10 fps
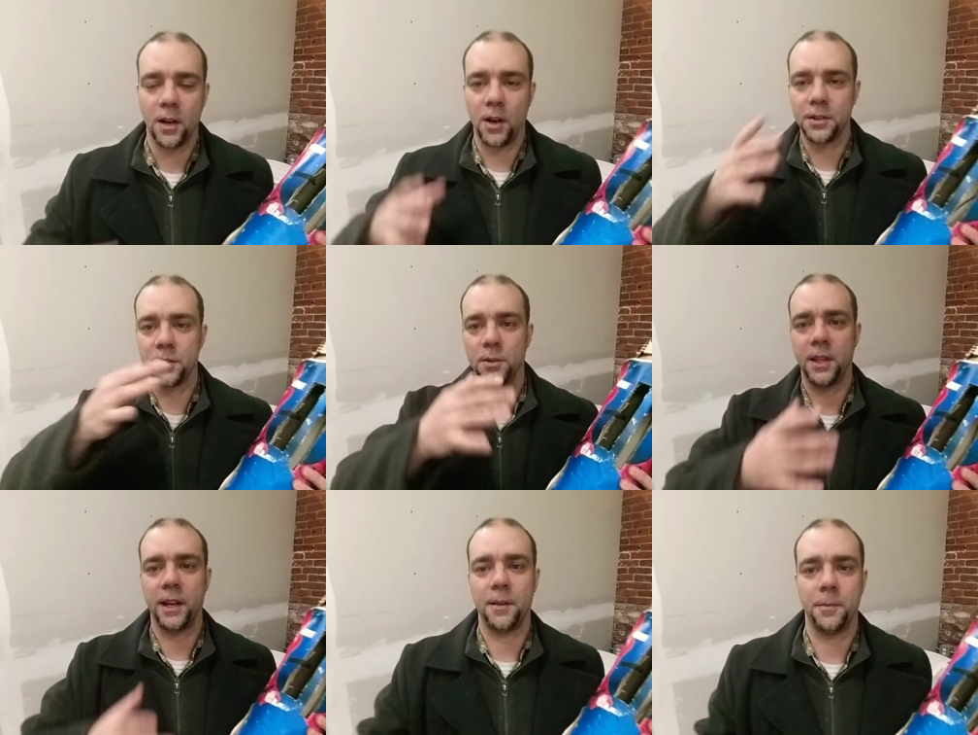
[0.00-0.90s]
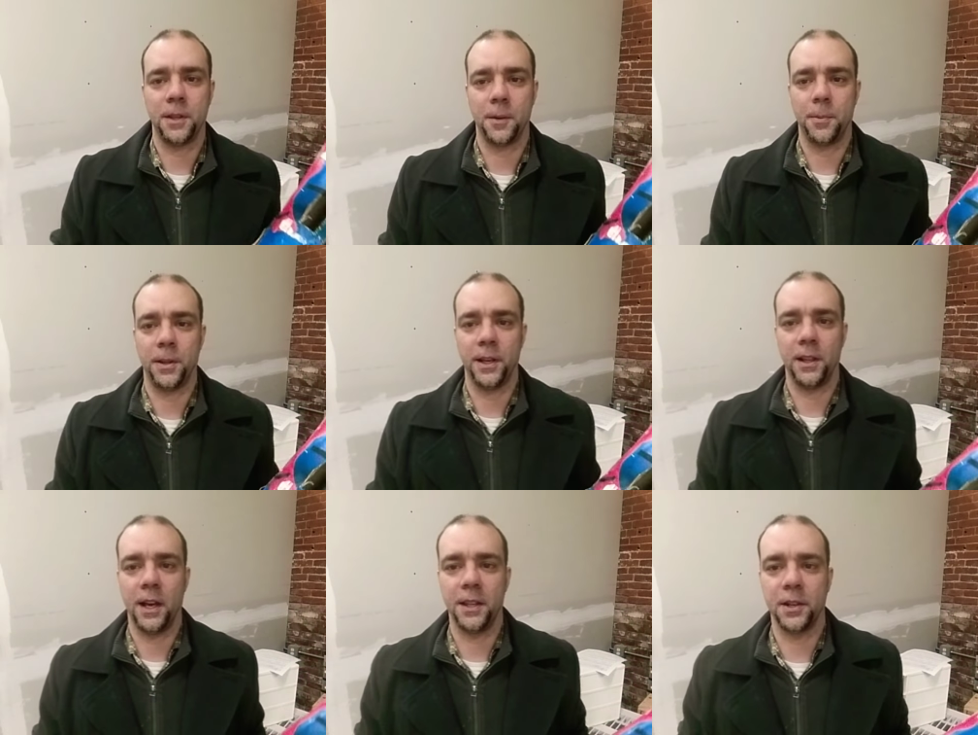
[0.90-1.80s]
also that I, that I play a
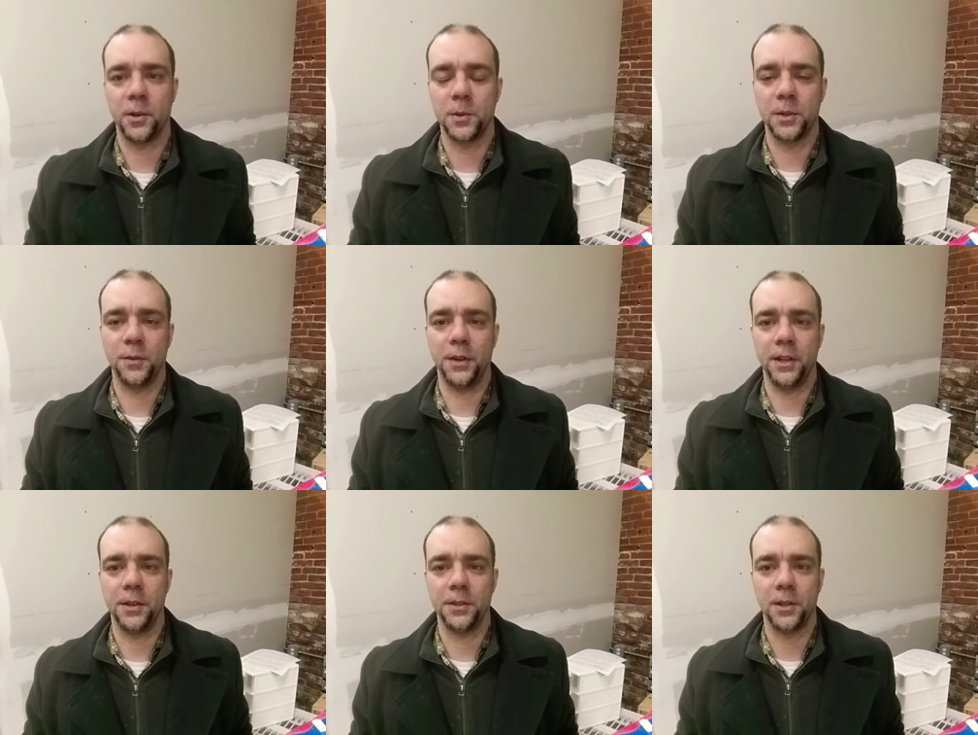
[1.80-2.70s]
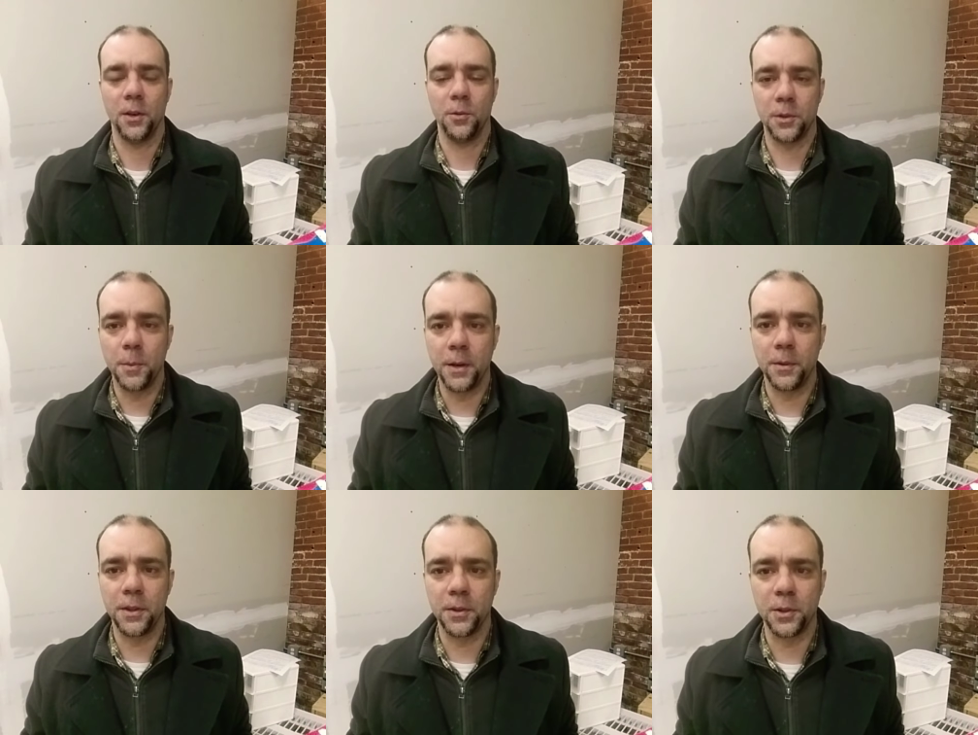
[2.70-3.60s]
lot in the Christmas videos, was made
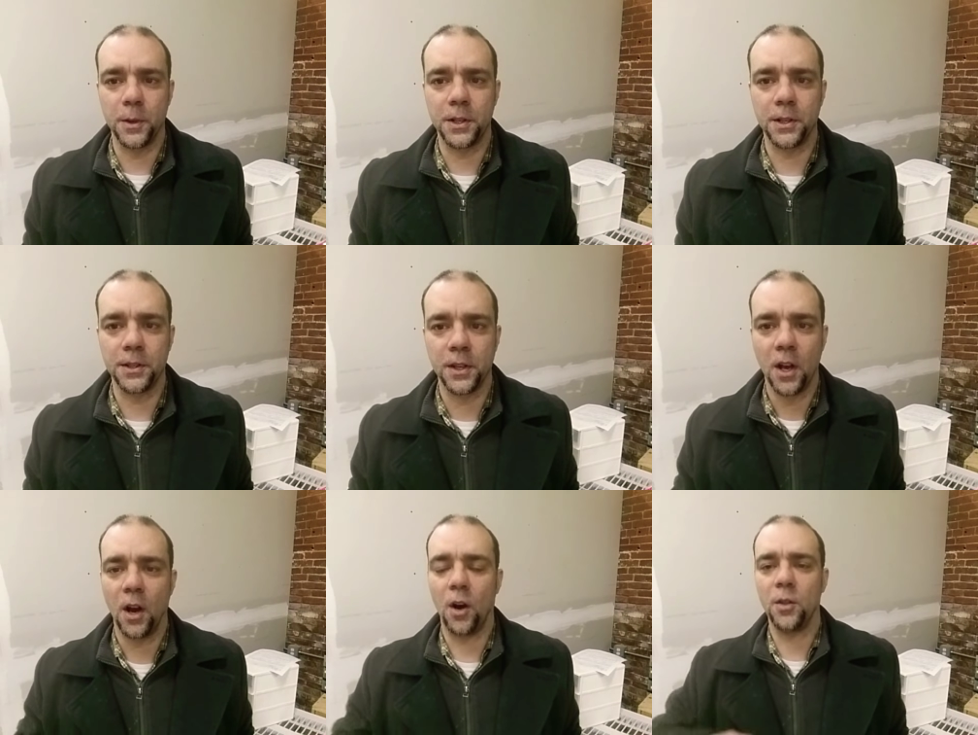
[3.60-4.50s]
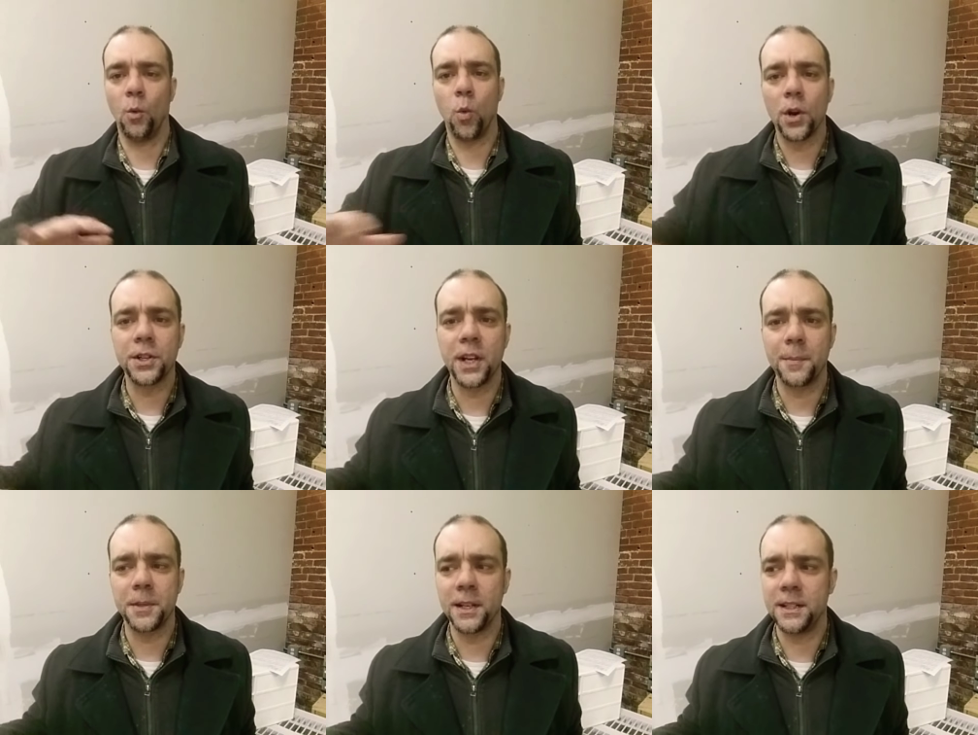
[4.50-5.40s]
with those switches. All the
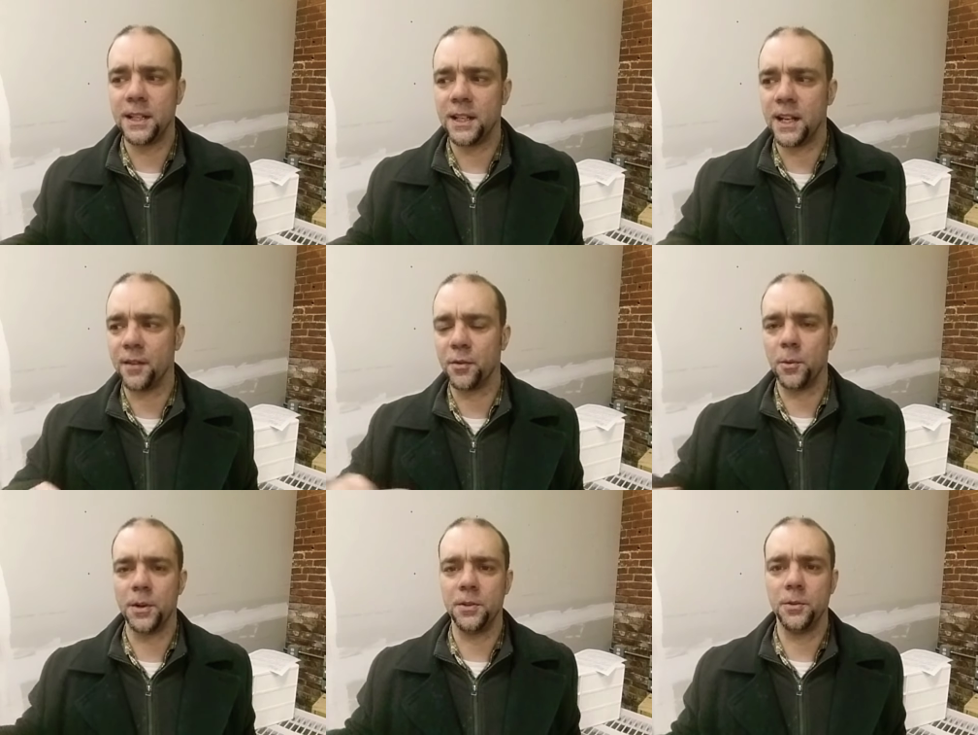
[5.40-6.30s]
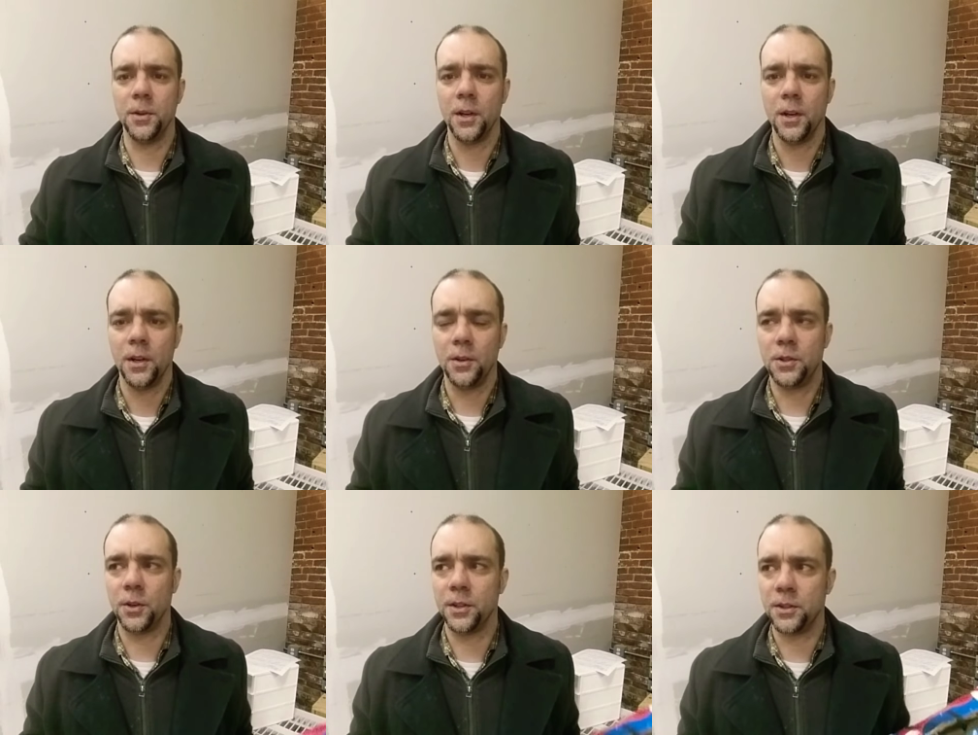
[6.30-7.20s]
workshops I did, everyone who, who
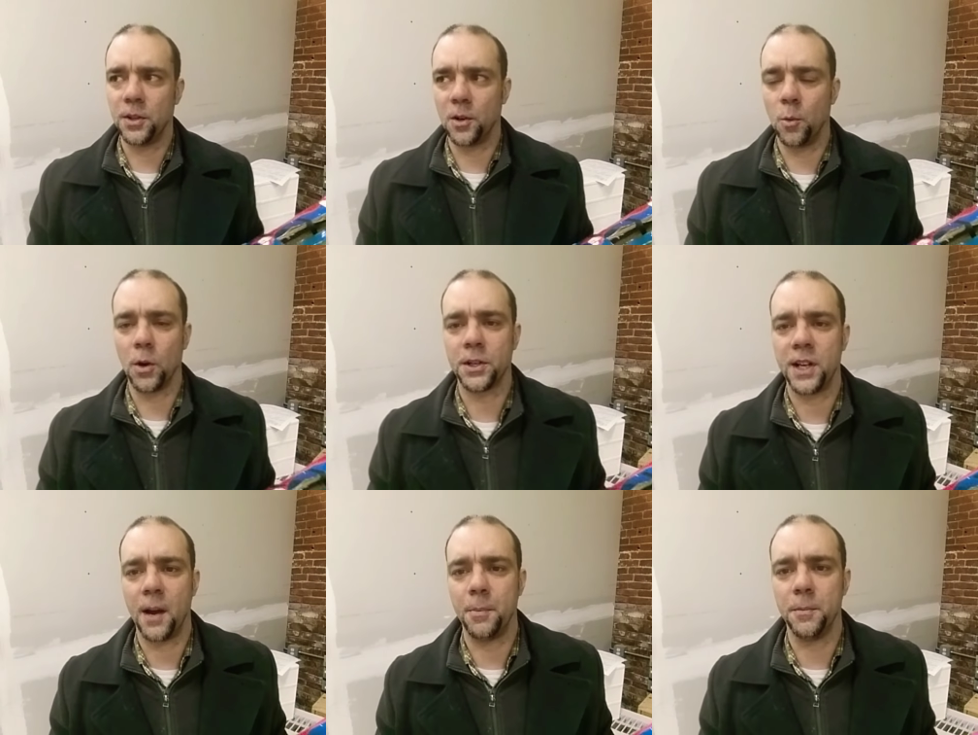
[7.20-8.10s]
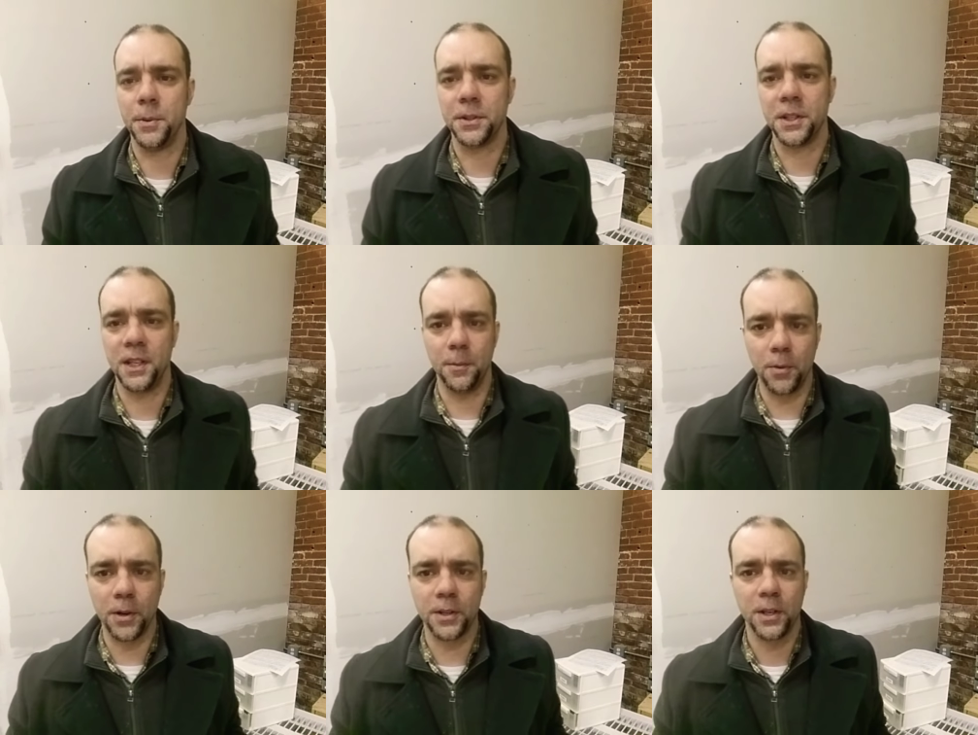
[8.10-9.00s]
joined, took a workshop and built a
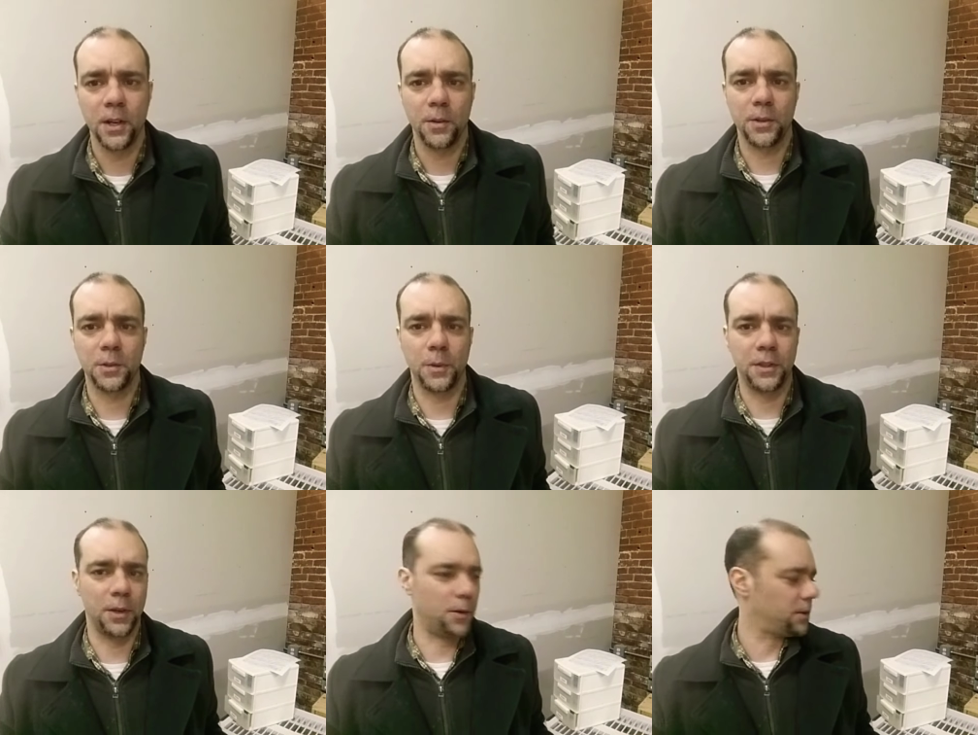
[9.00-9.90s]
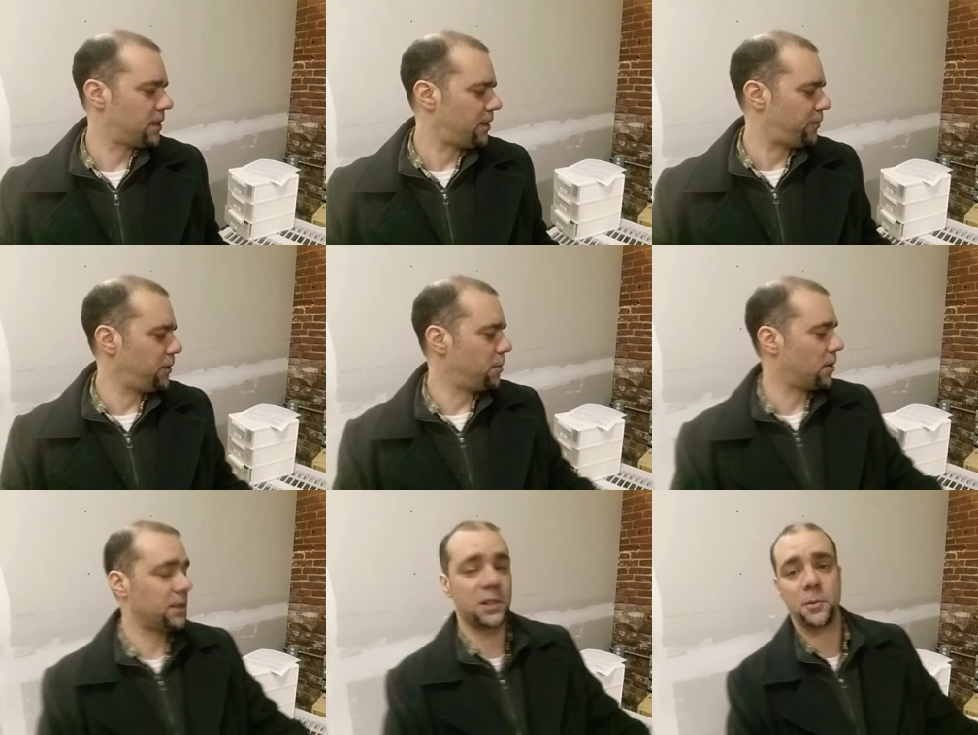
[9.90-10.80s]
keyboard was with those and a few
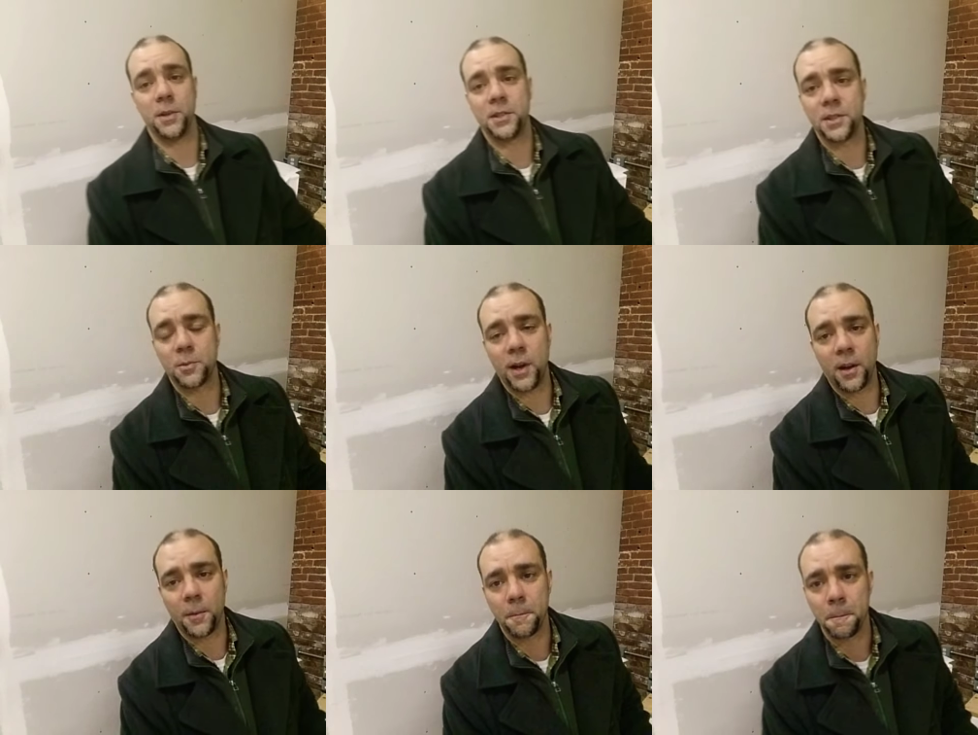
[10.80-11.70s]
more instruments as well.